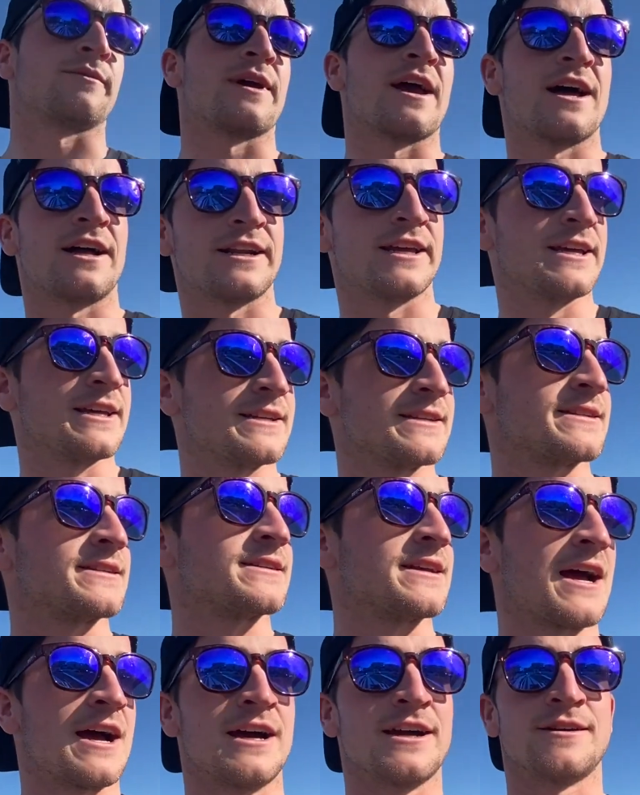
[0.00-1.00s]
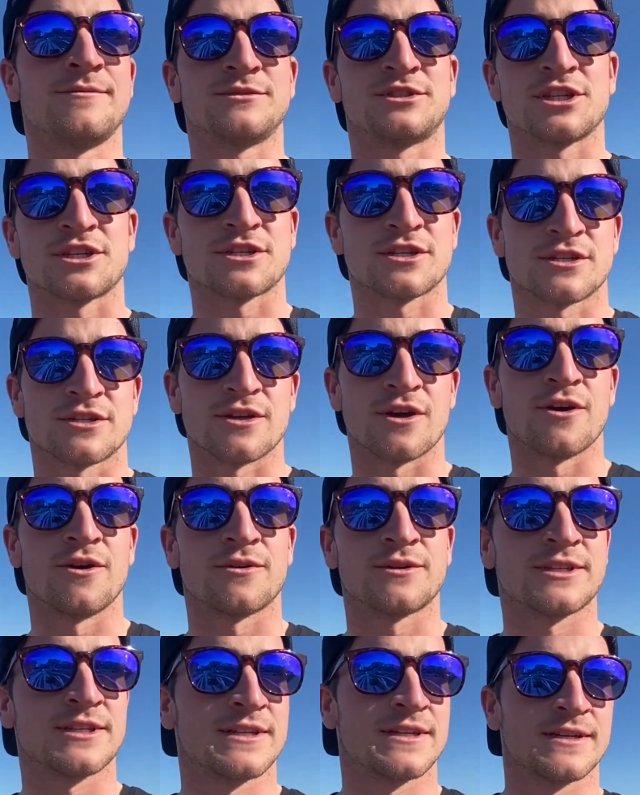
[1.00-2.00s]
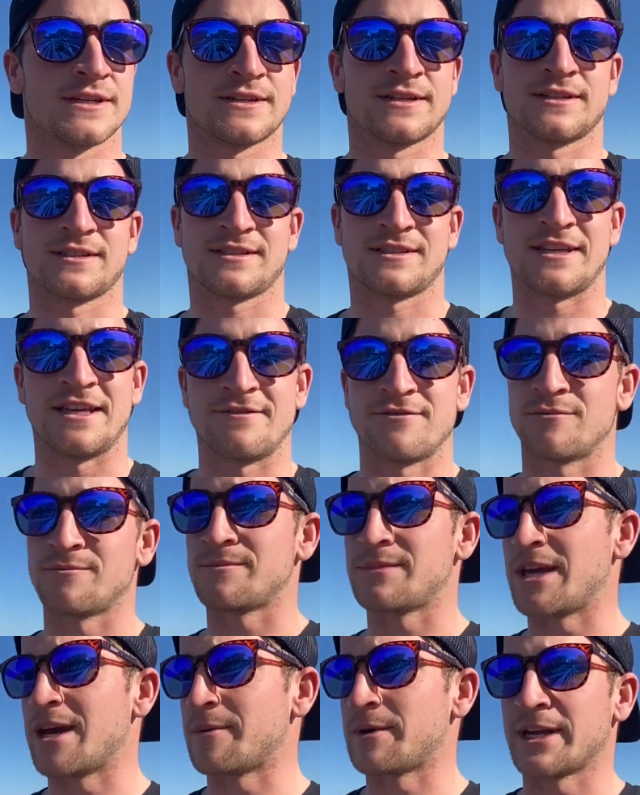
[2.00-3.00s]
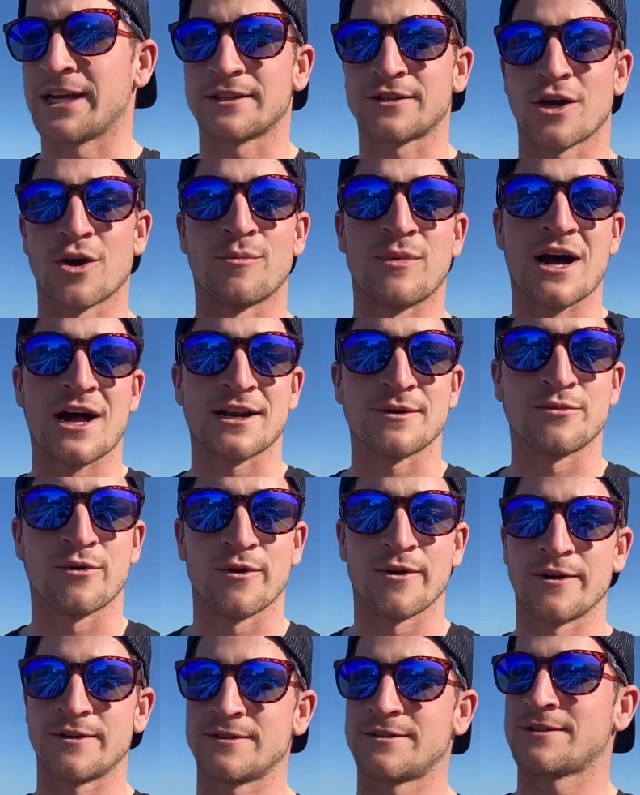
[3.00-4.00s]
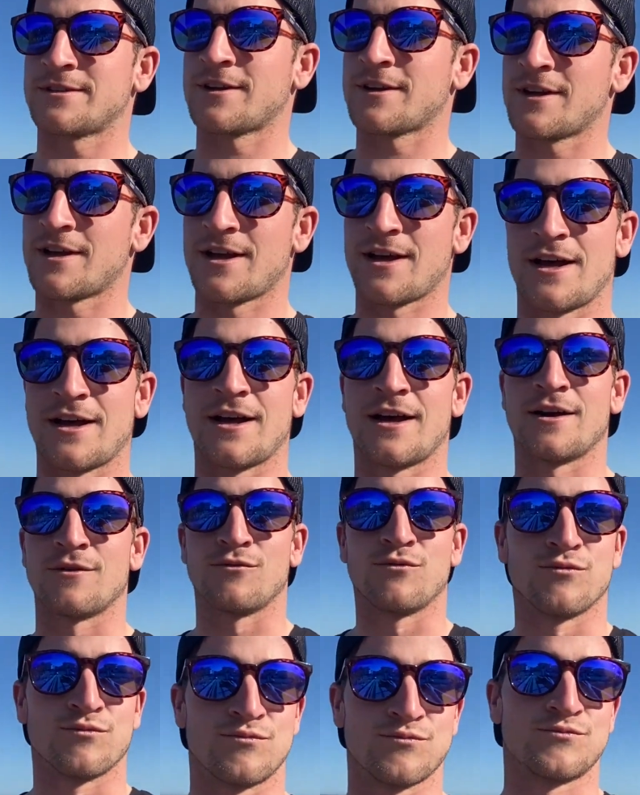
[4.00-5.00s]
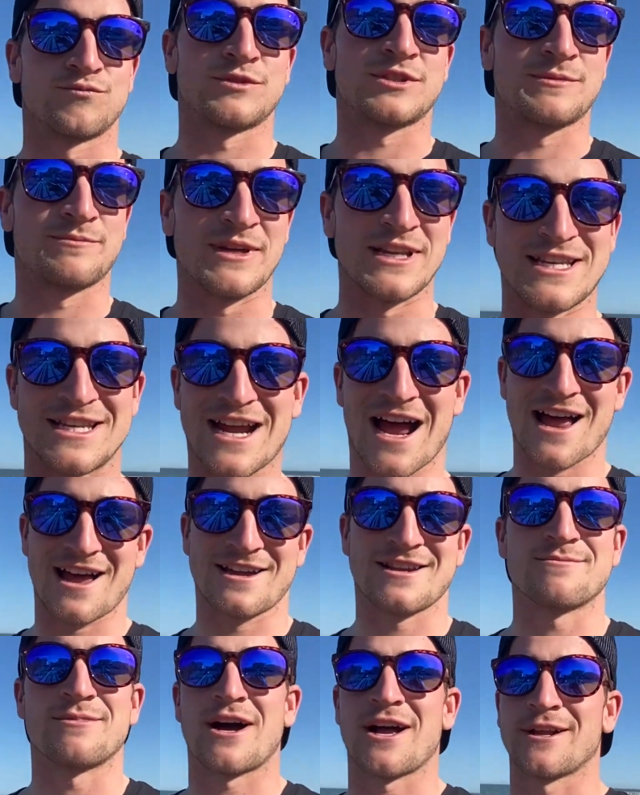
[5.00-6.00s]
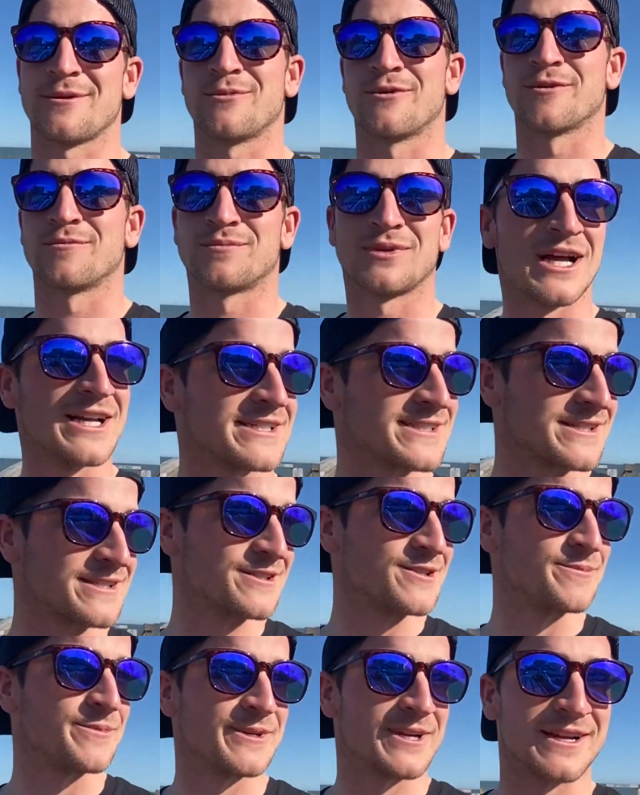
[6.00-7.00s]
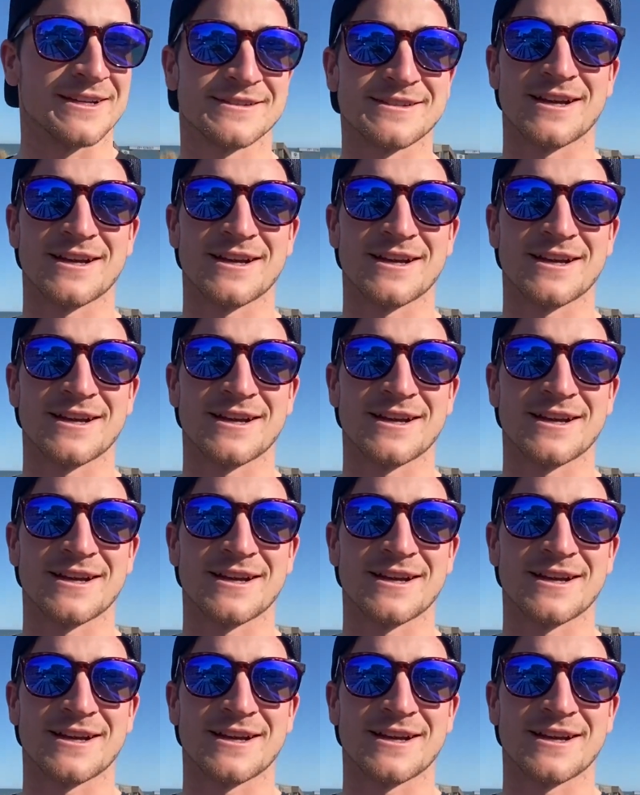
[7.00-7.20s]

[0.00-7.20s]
reality is I am just stoked to even be able to get to go bodyboard. Been dying to bodyboard, plus it's super nice